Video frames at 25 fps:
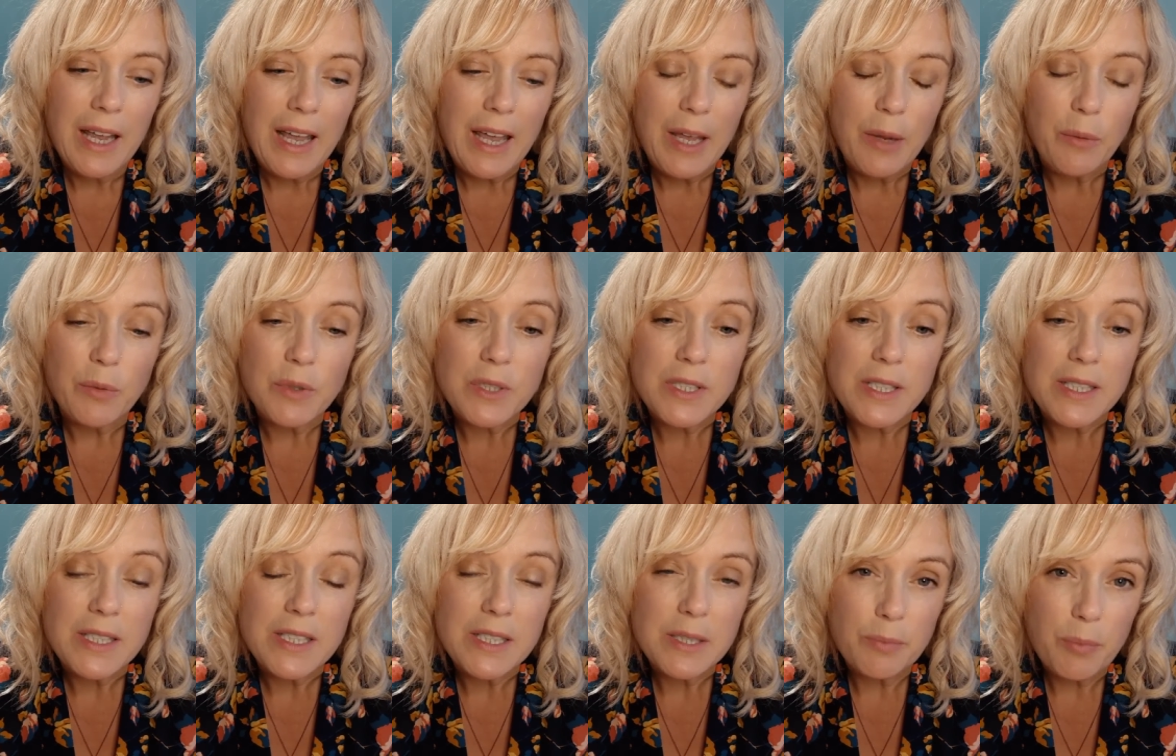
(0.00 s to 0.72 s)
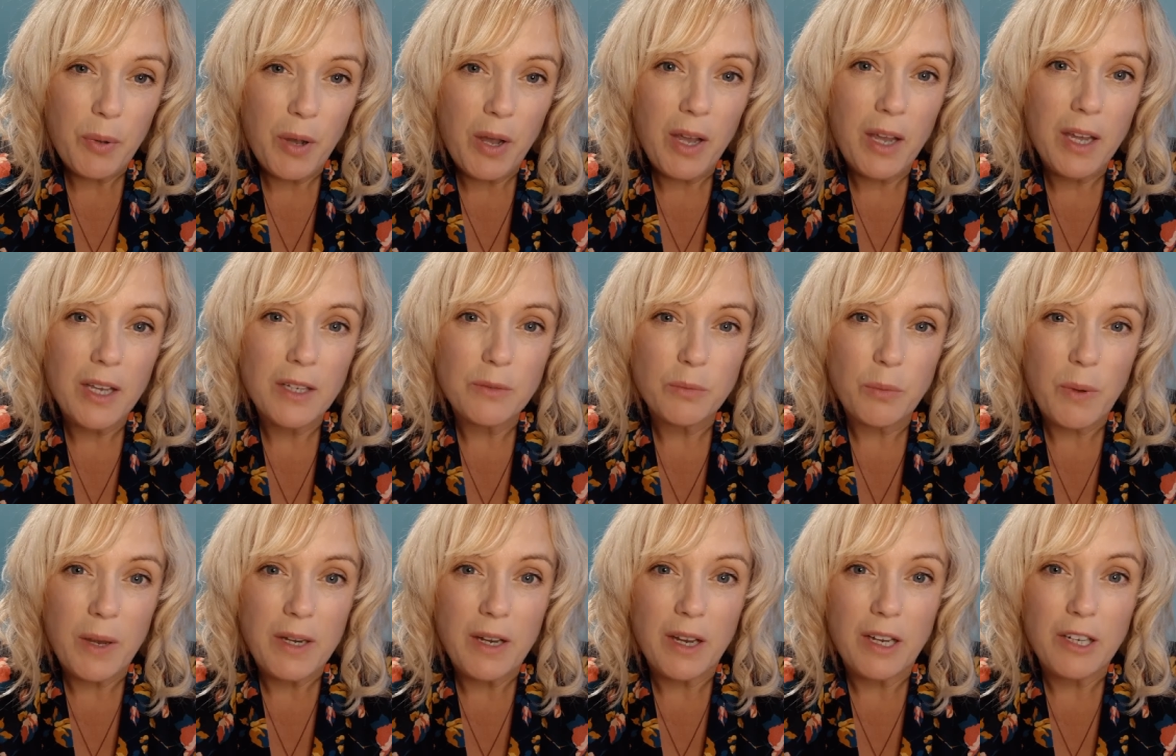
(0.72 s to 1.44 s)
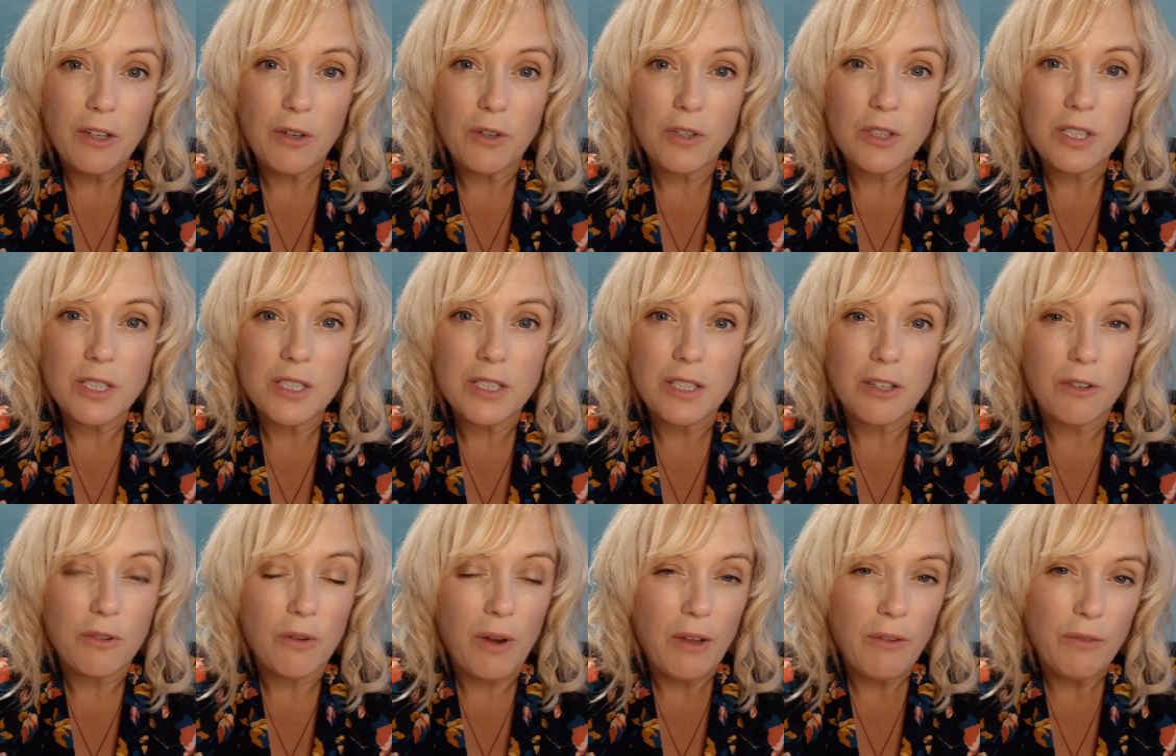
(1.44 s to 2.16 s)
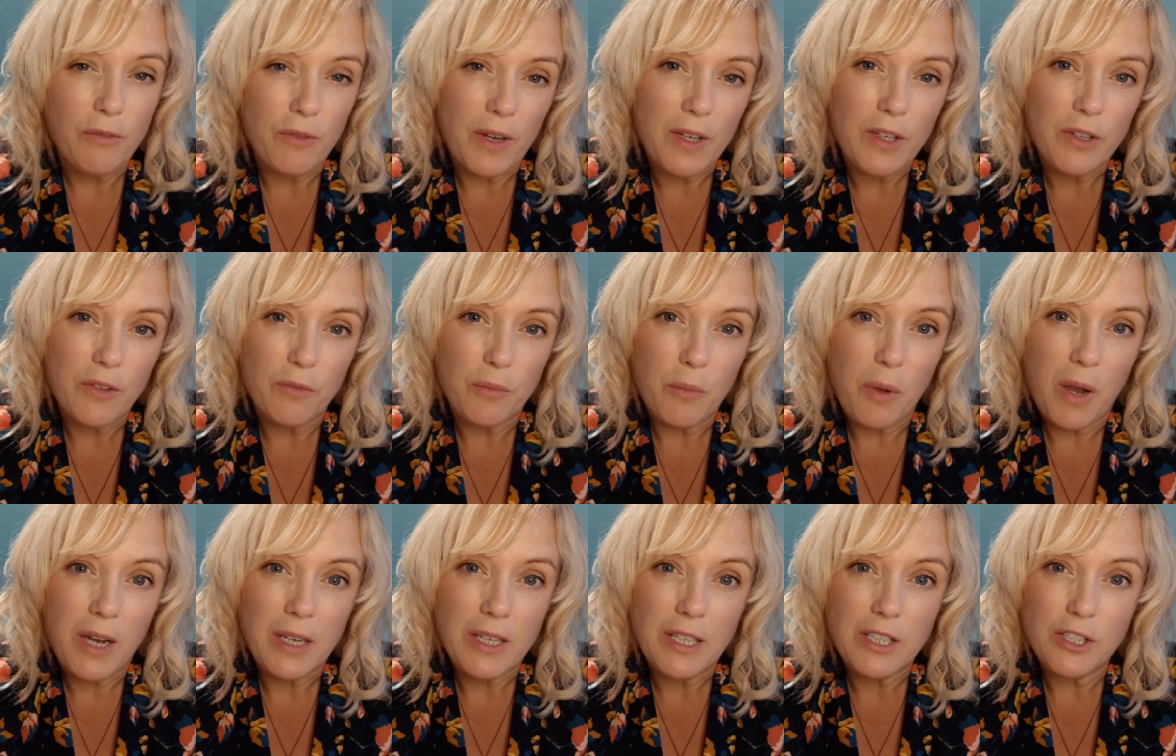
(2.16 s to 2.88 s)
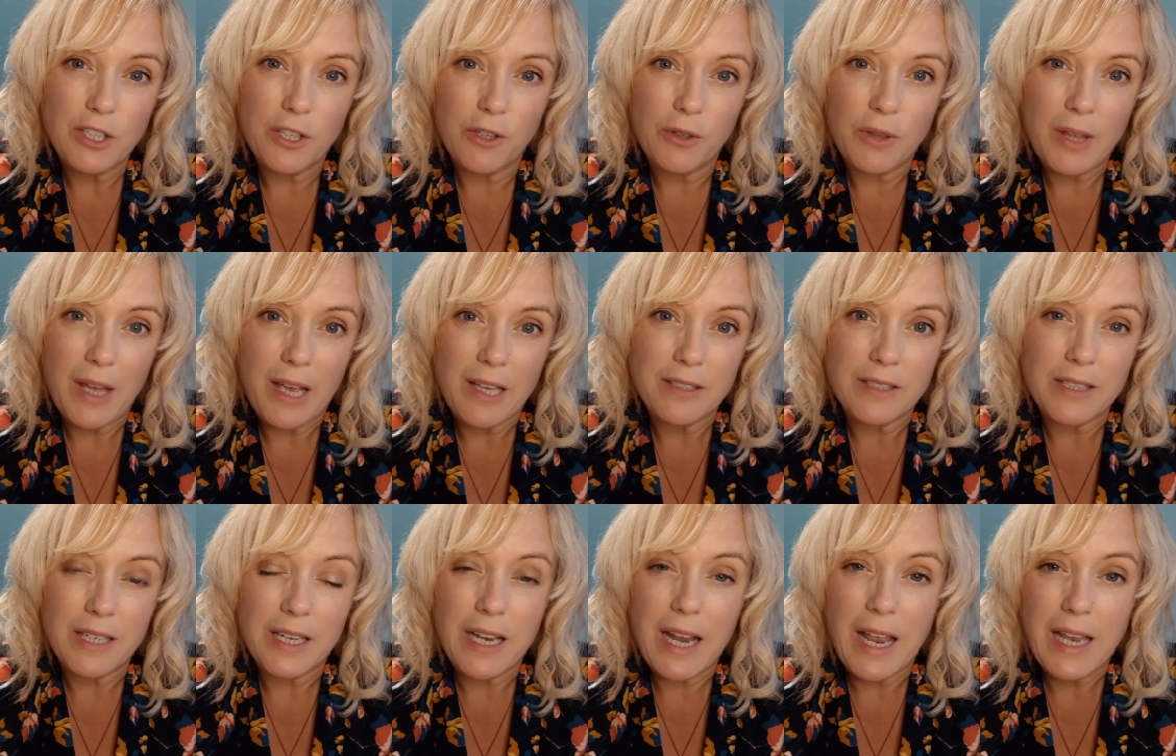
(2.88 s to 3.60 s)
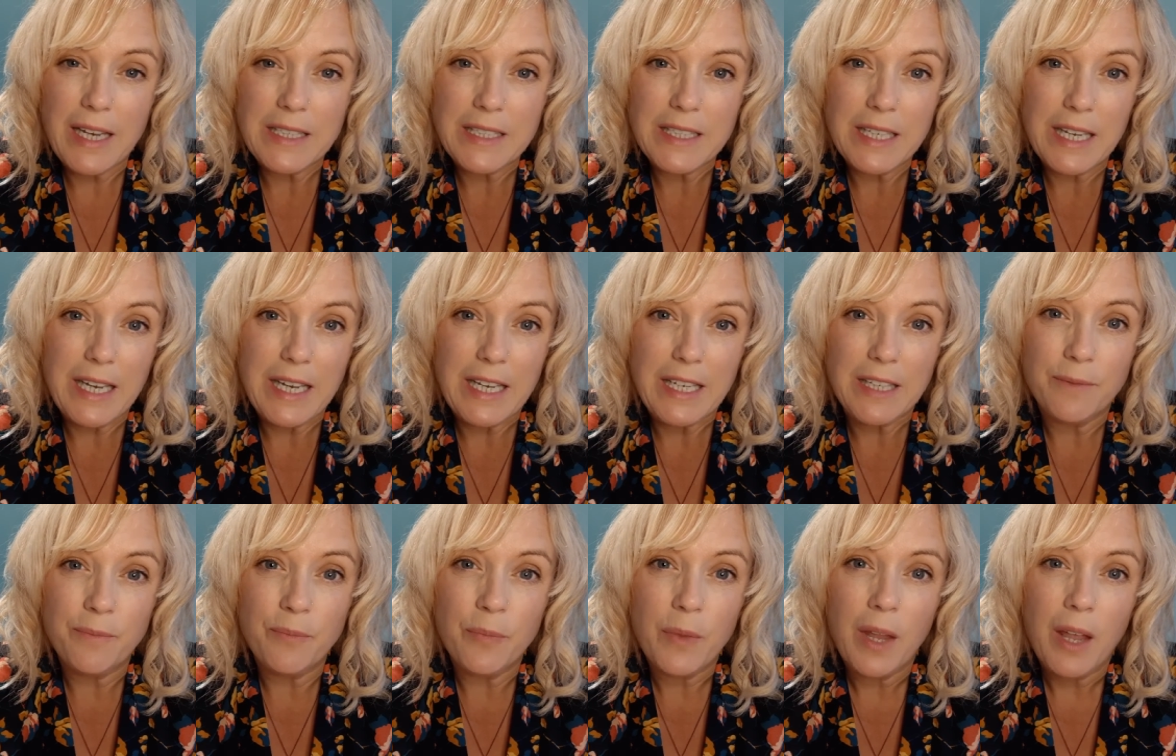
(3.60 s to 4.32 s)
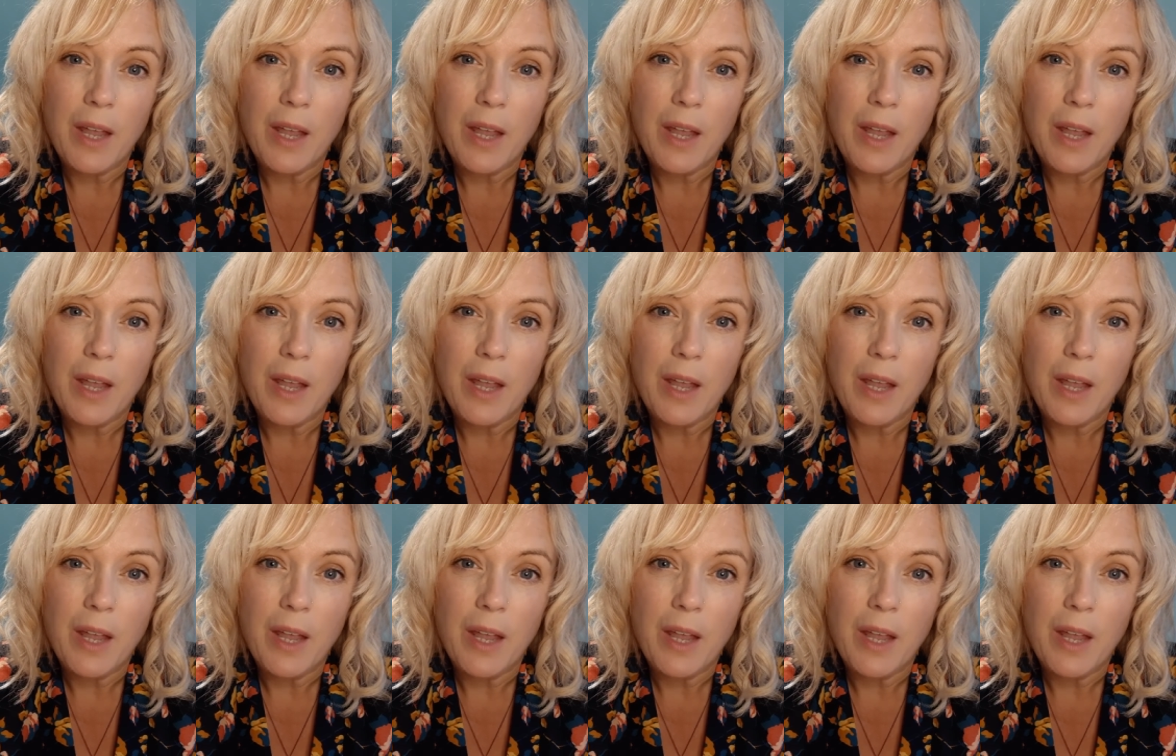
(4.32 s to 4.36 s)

It was inspired when I lost a great friend of mine in 2018.